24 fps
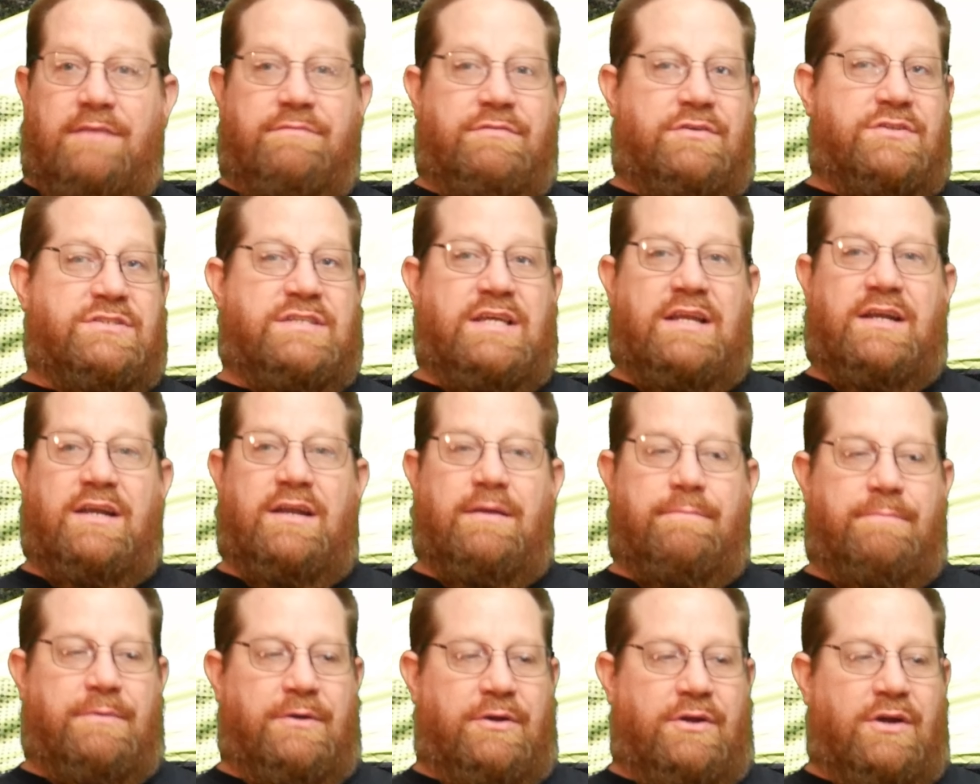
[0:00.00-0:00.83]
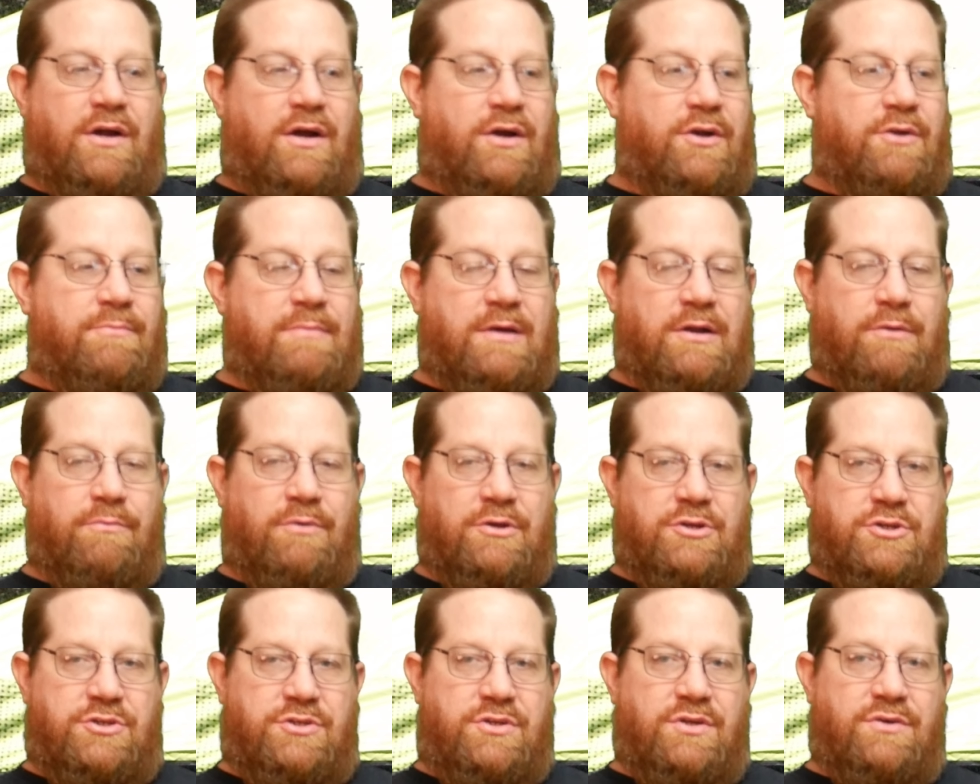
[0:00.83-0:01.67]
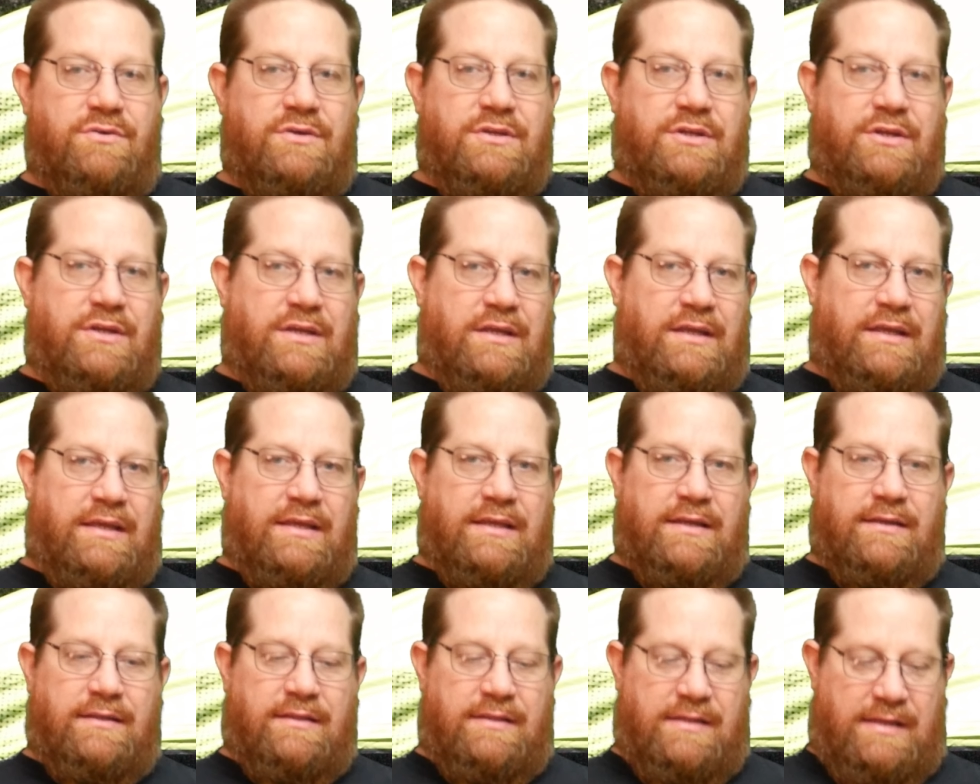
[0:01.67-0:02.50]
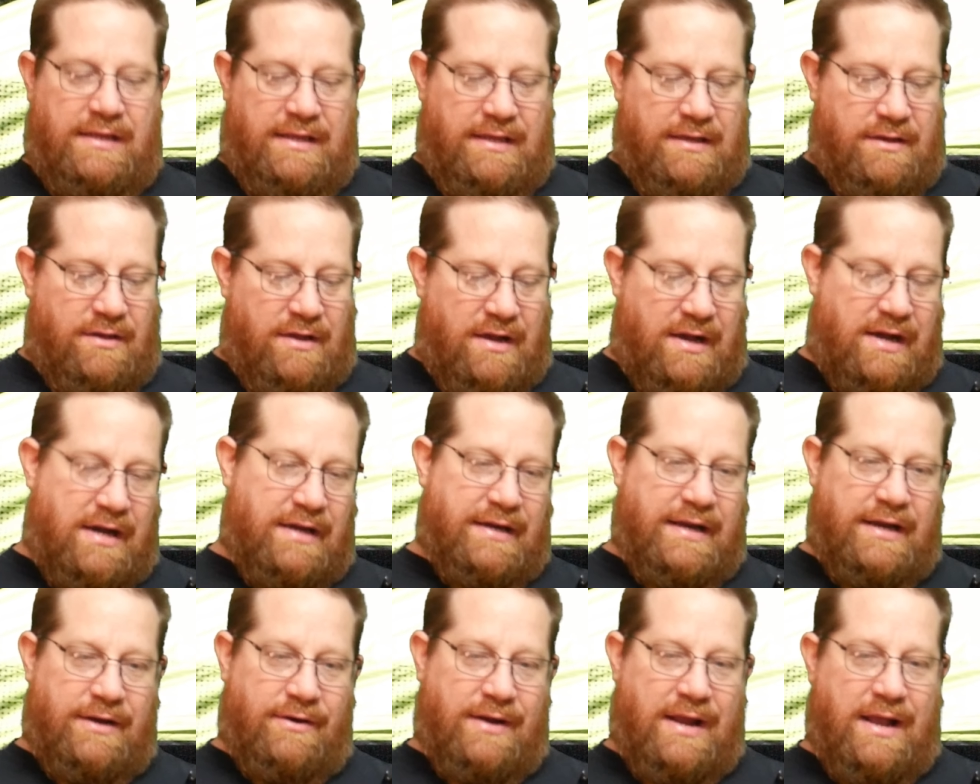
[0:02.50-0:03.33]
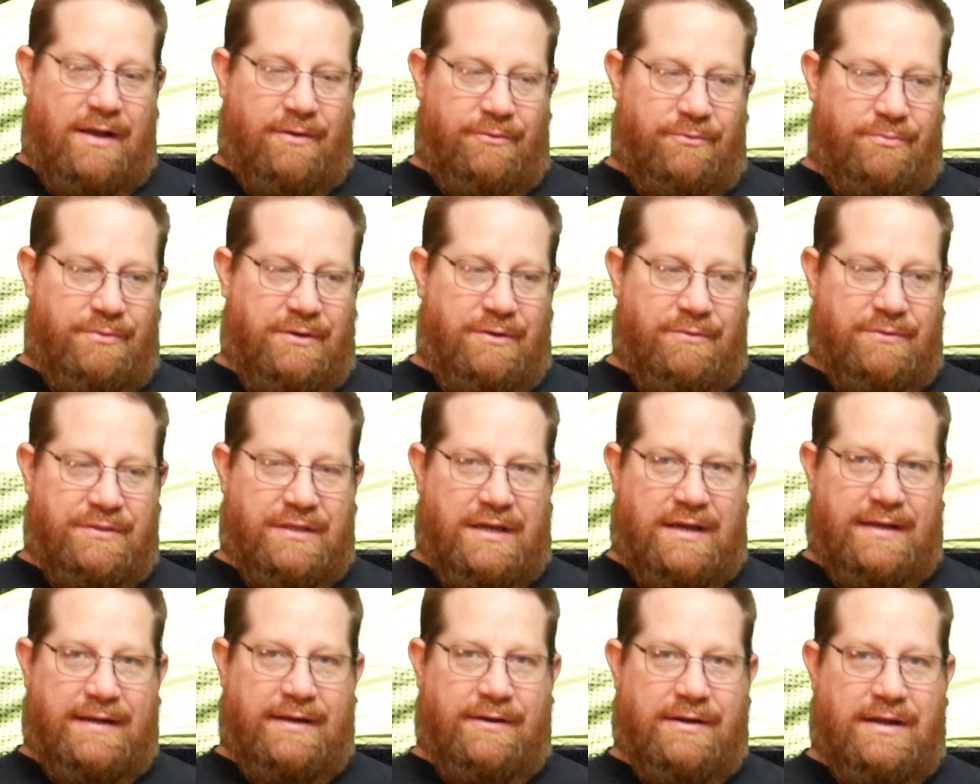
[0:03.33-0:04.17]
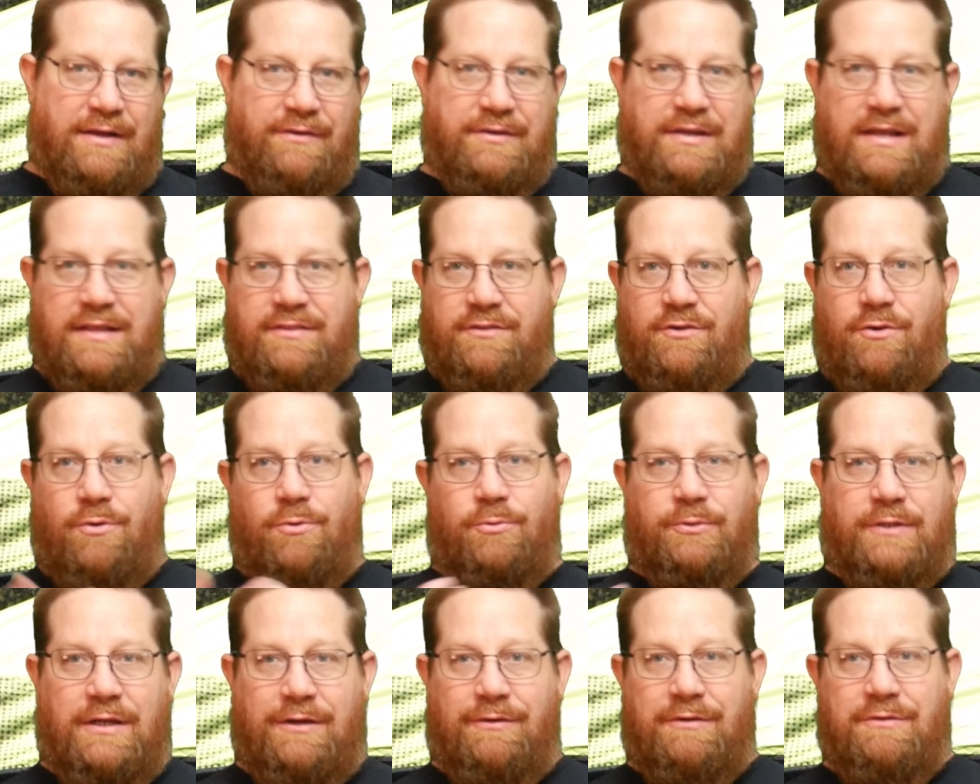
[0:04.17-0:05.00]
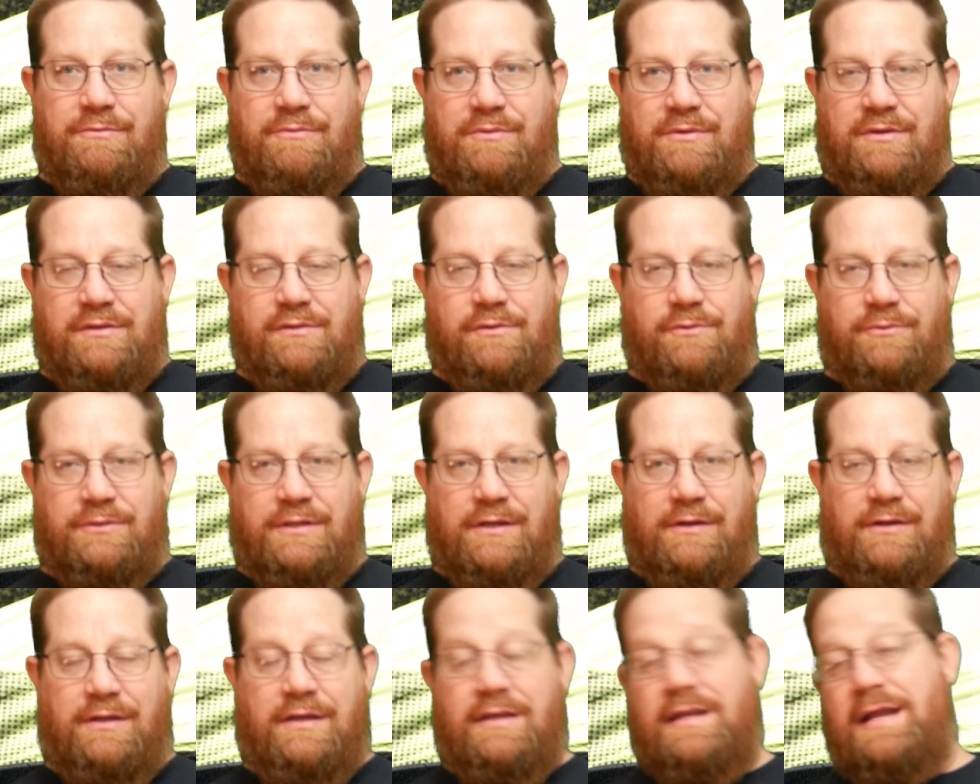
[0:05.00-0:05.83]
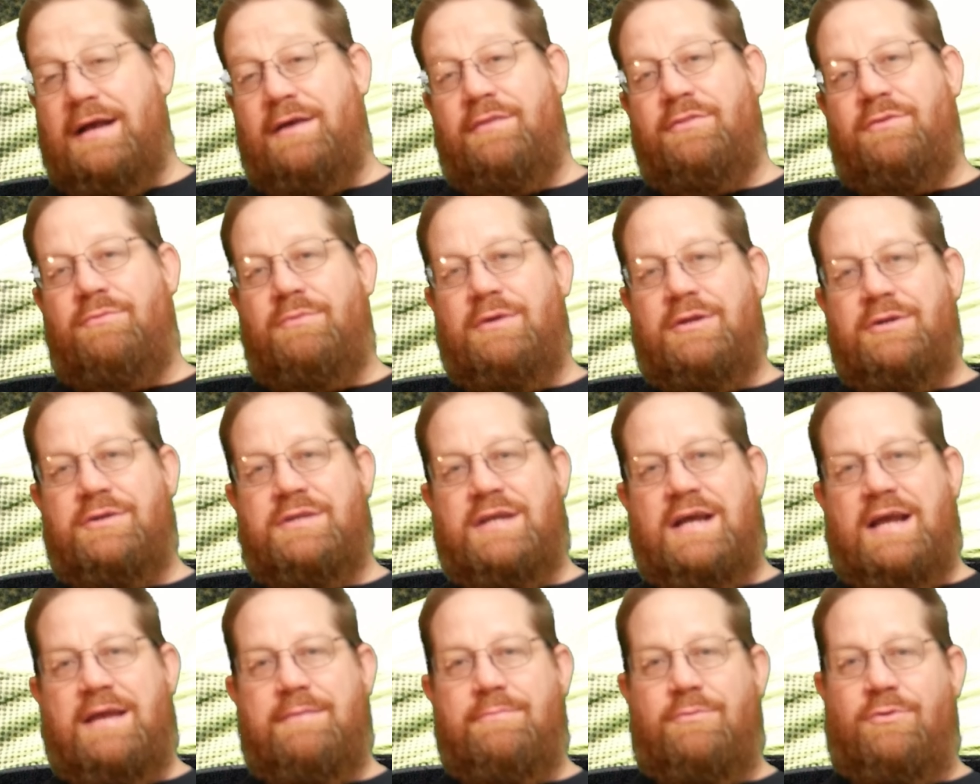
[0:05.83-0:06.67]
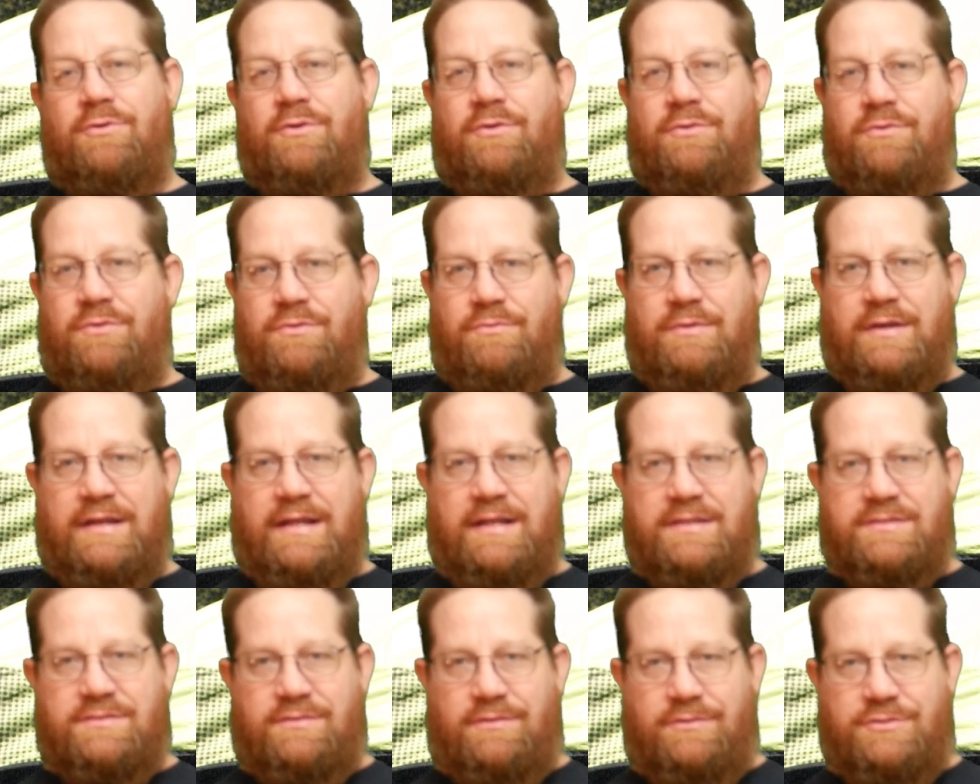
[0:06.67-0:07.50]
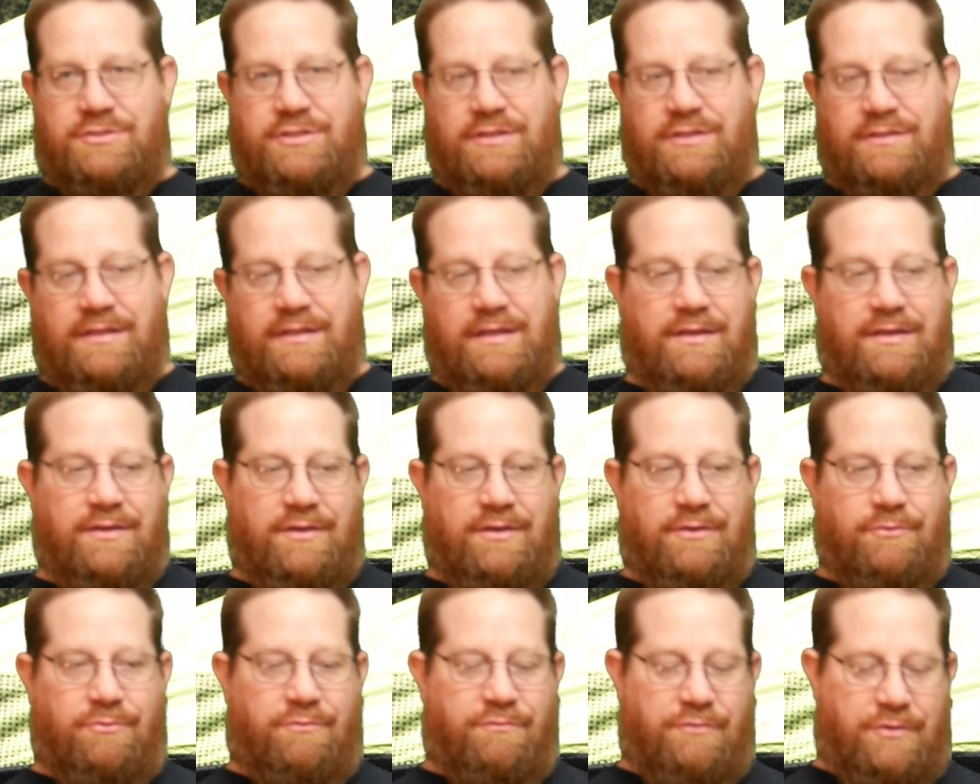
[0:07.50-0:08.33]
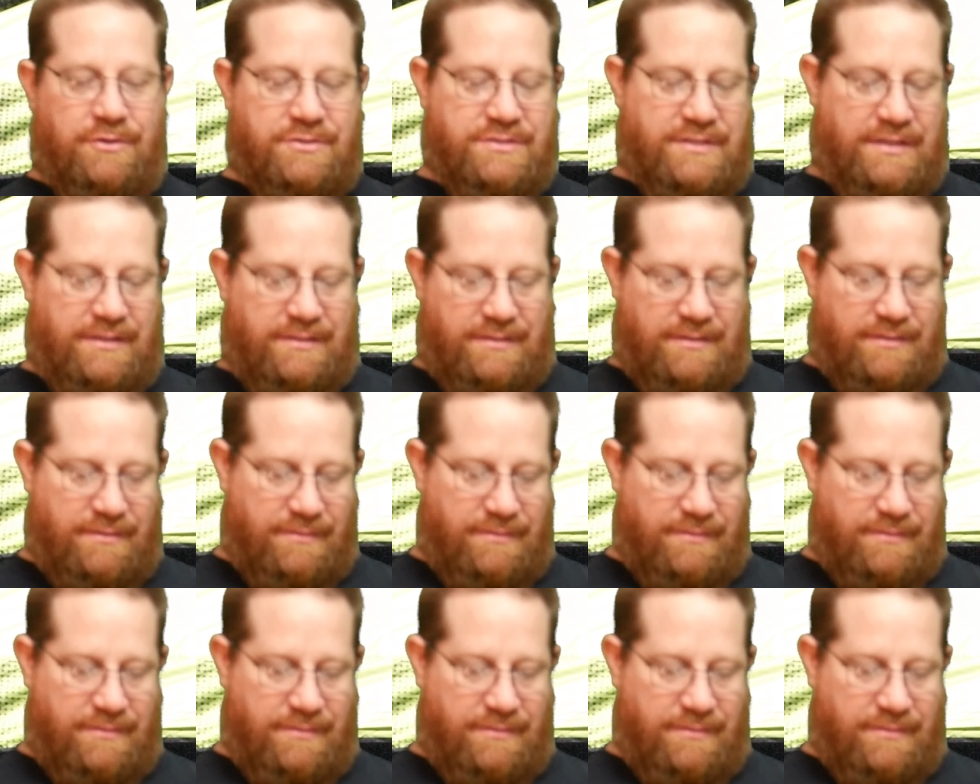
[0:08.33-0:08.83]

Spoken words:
if you're setting it up in your car, no matter what you're doing, you can get the hot air out when you want the hot air out and the cold air in when you want the cold air in. Now, in the wintertime or when it gets a little chilly, you can reverse it.